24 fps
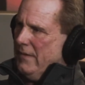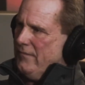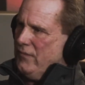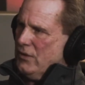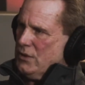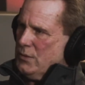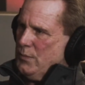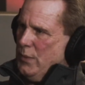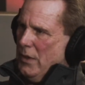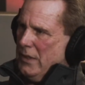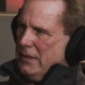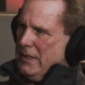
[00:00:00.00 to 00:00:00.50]

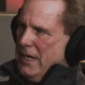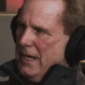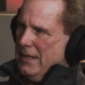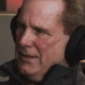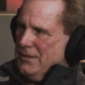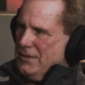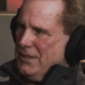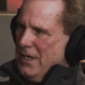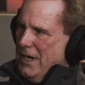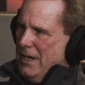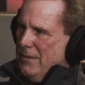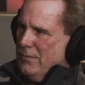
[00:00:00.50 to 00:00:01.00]
first
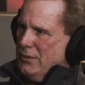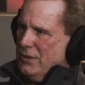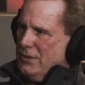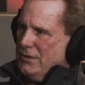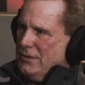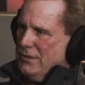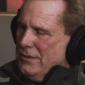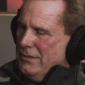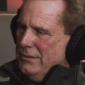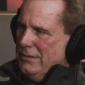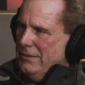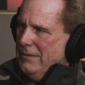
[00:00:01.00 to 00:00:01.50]
bartending job
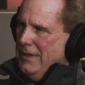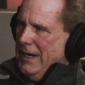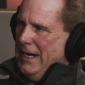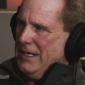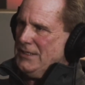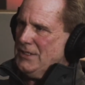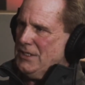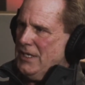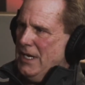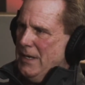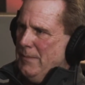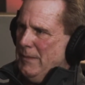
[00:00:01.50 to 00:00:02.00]
was
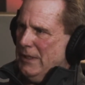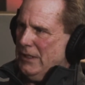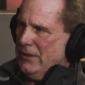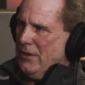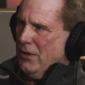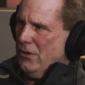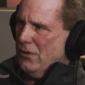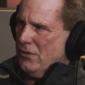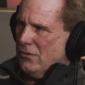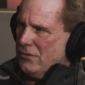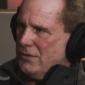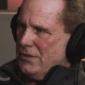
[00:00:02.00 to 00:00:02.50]
H.C.
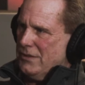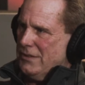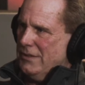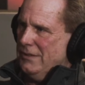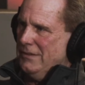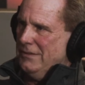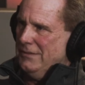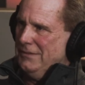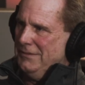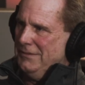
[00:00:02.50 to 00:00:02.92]
McDougal's.